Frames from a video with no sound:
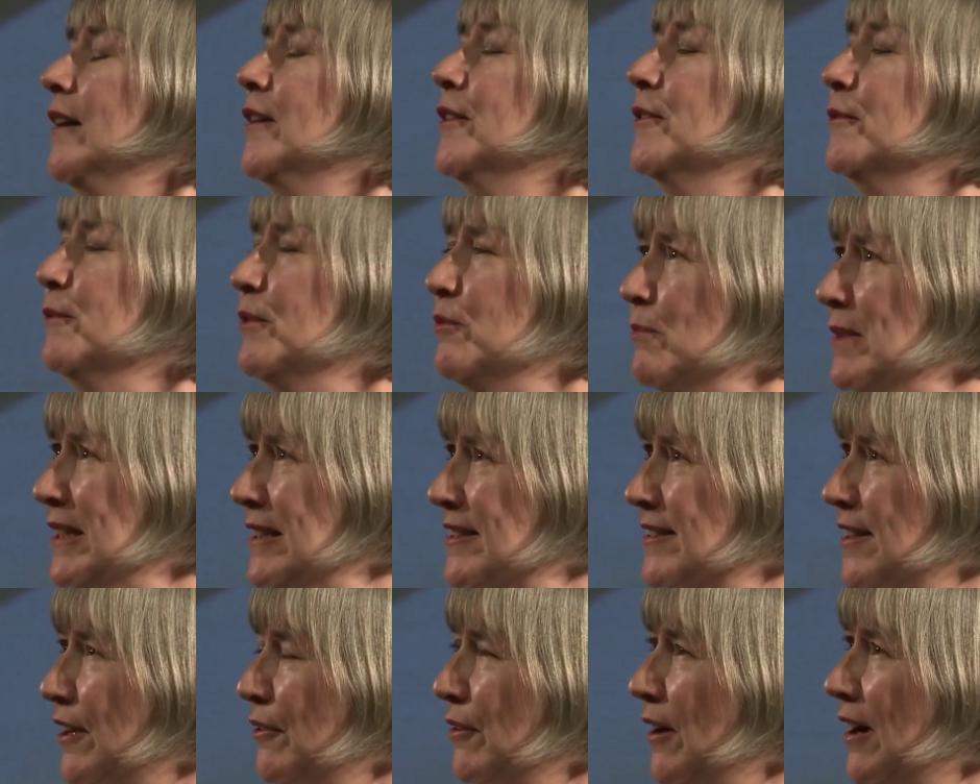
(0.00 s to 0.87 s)
with me.
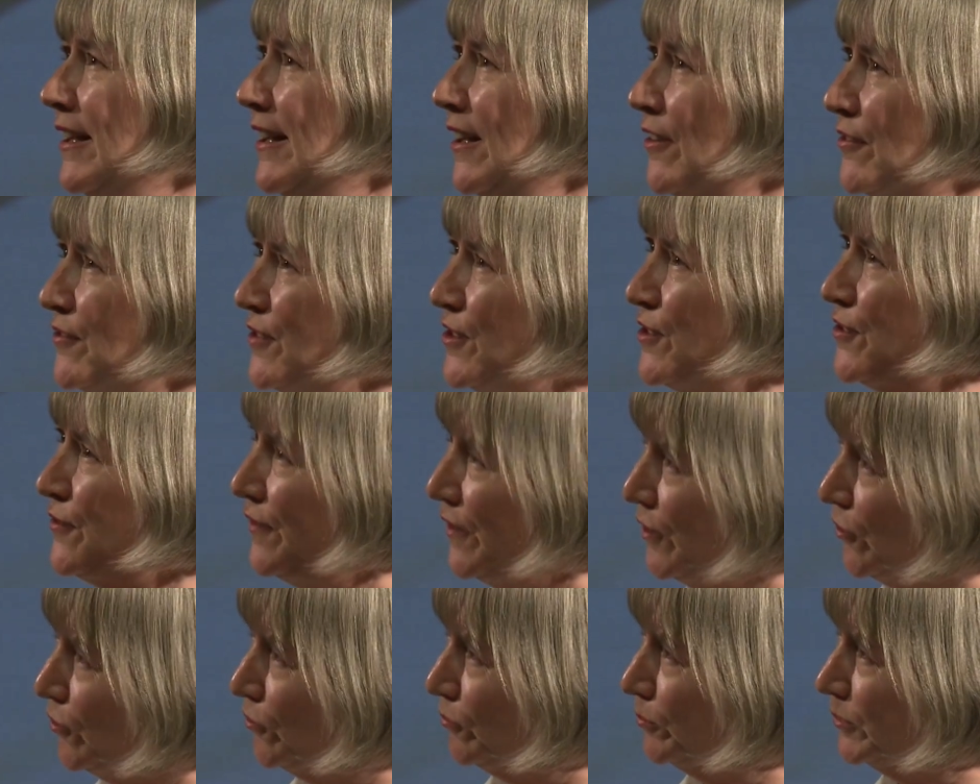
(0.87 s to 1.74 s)
So I loved his
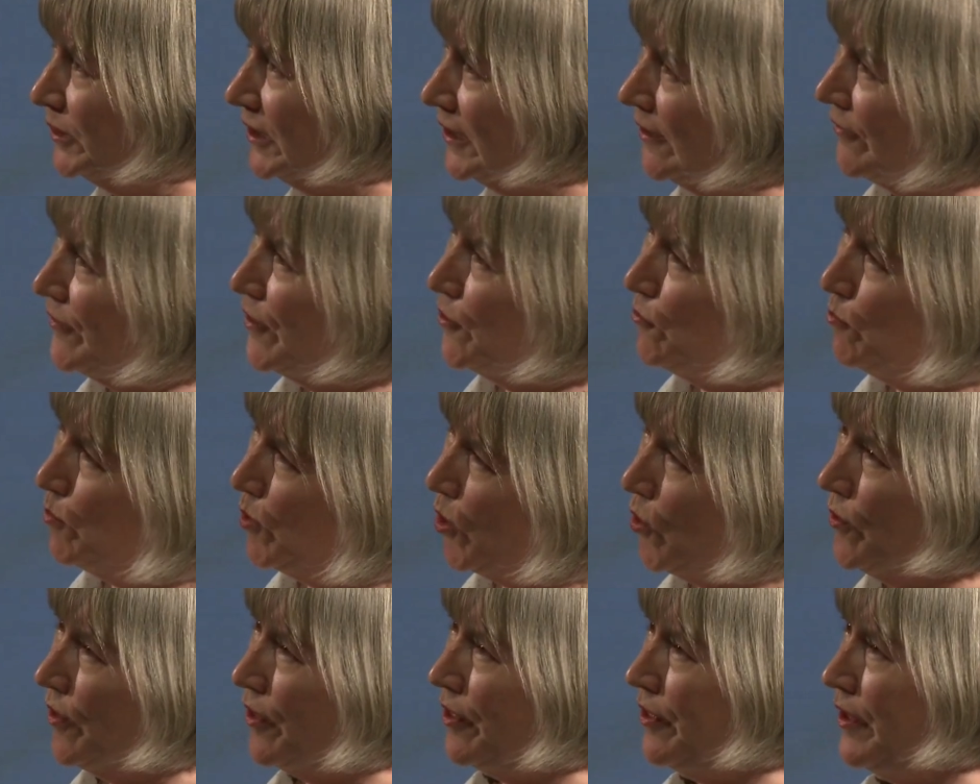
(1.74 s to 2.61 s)
films, I loved the whole
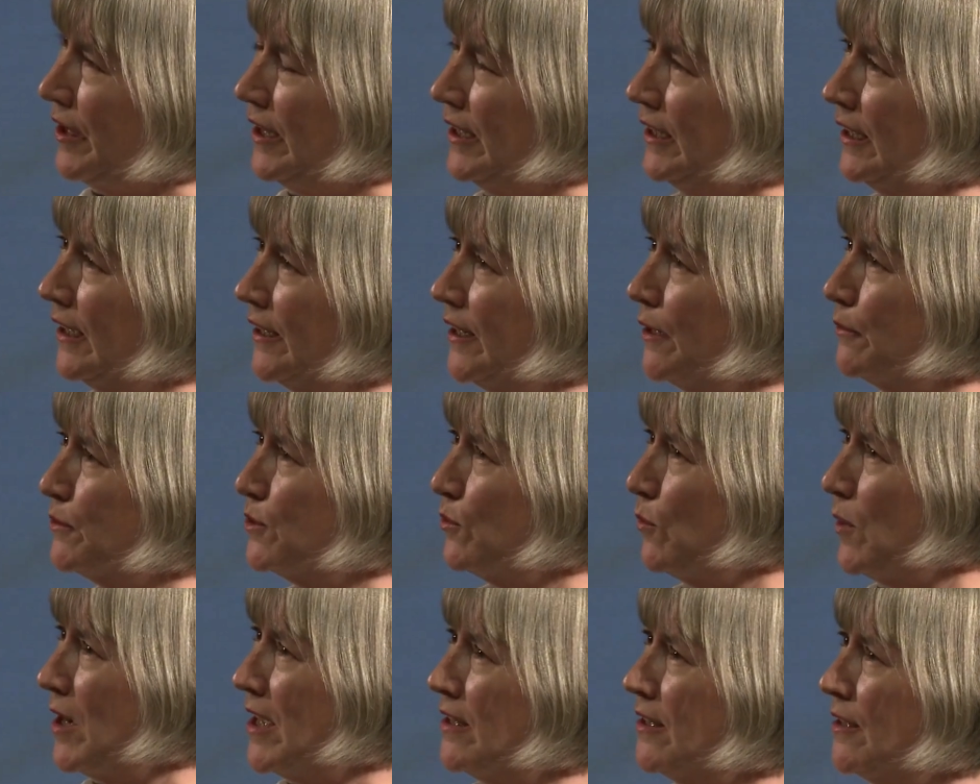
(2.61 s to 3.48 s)
blonde thing, and I was
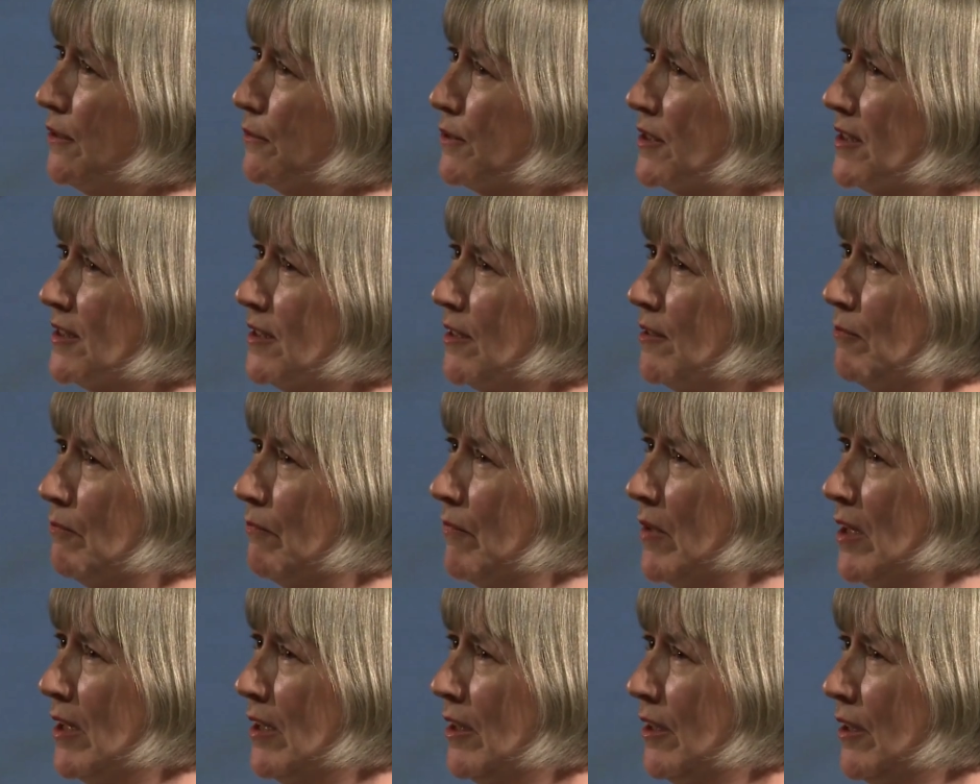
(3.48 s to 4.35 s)
aware that there was some
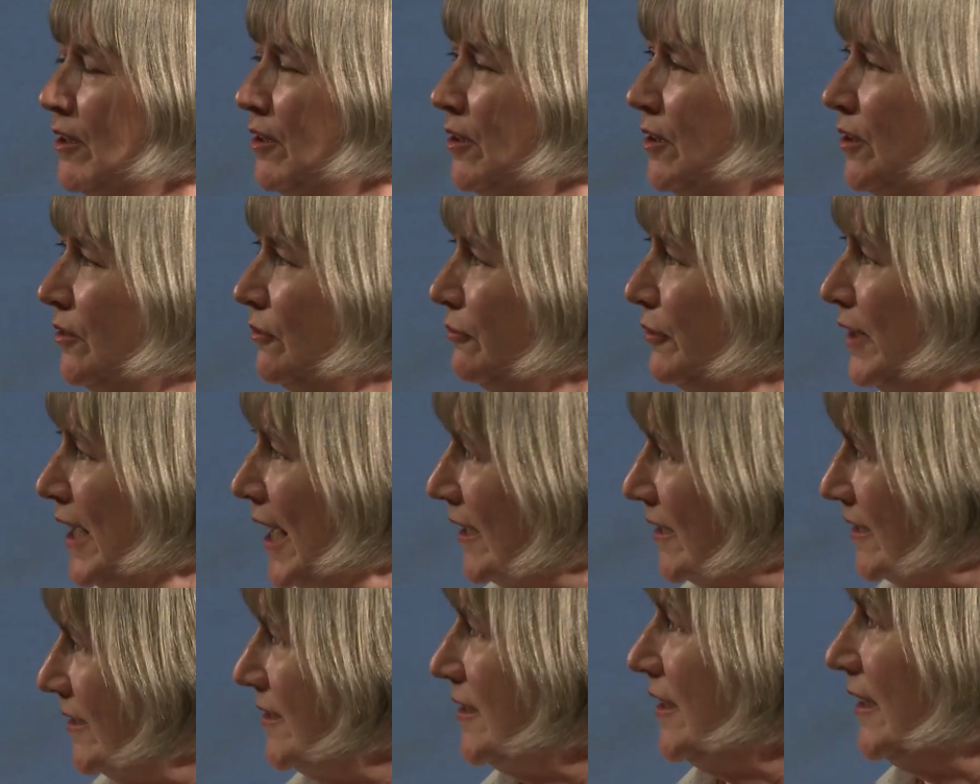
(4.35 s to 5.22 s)

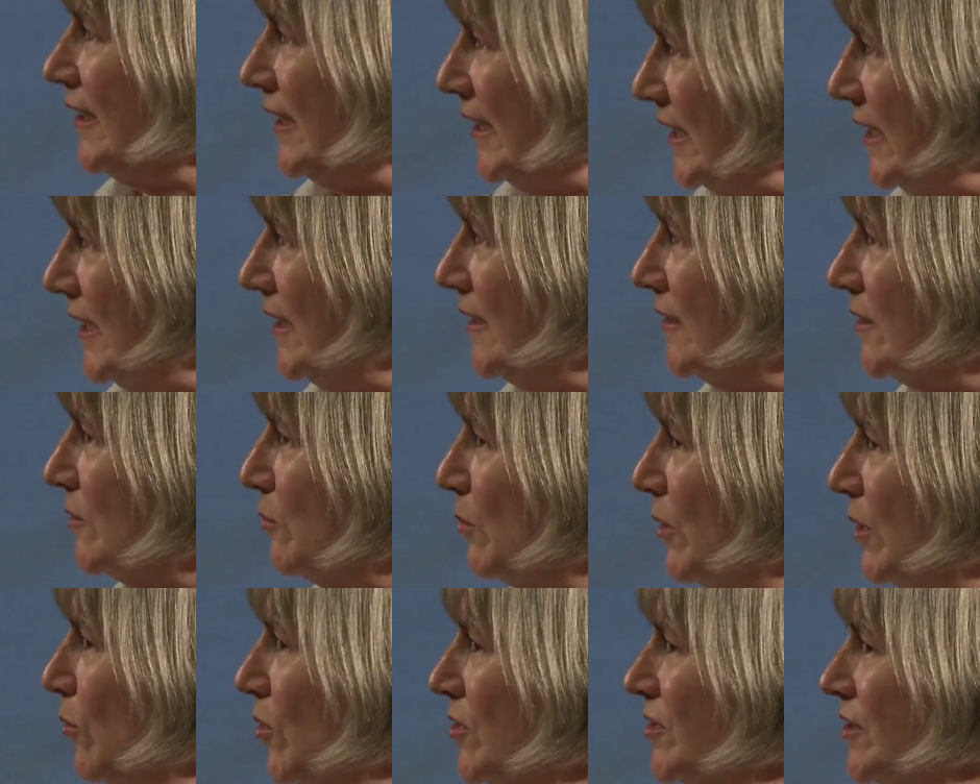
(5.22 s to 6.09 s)
reality in it,
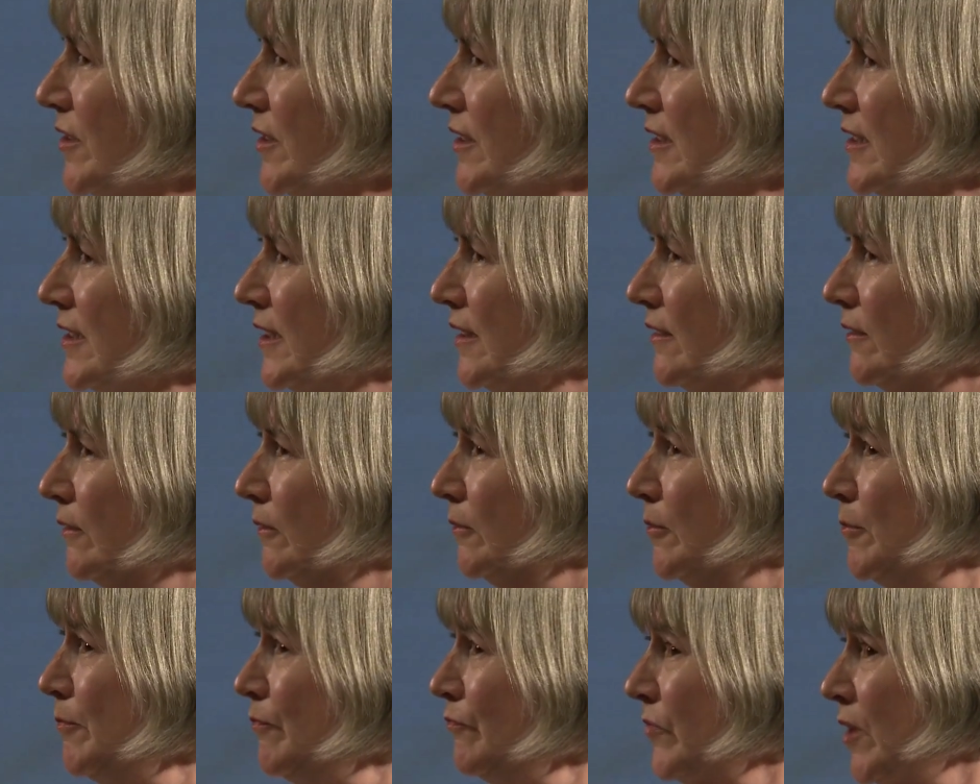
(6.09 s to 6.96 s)
but it wasn't until
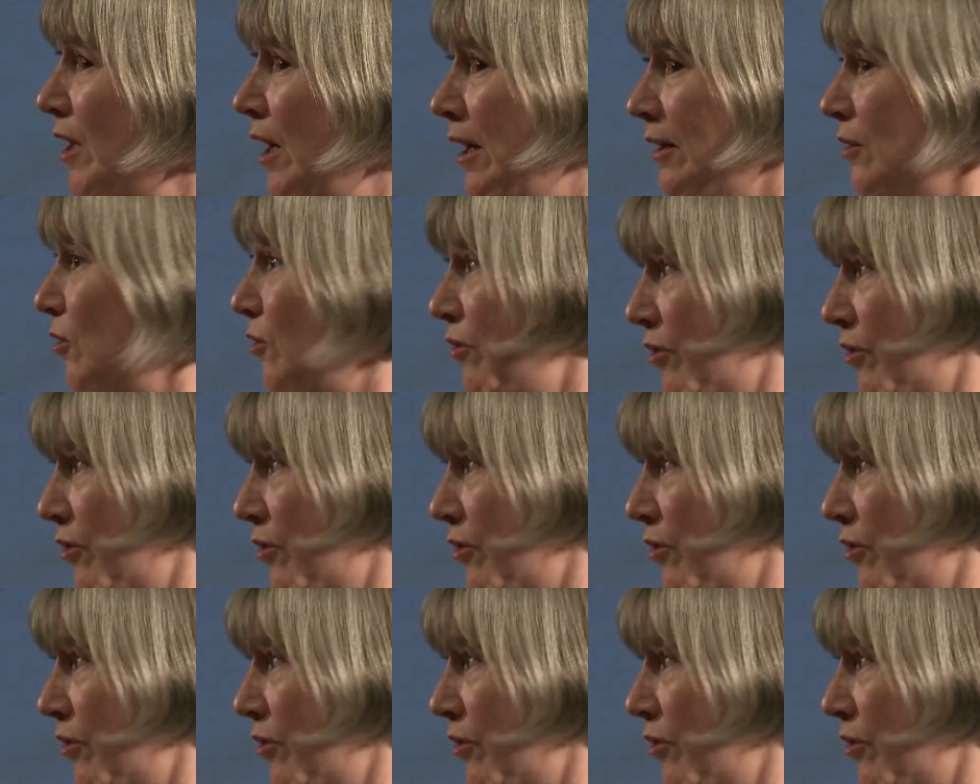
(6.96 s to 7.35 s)
I got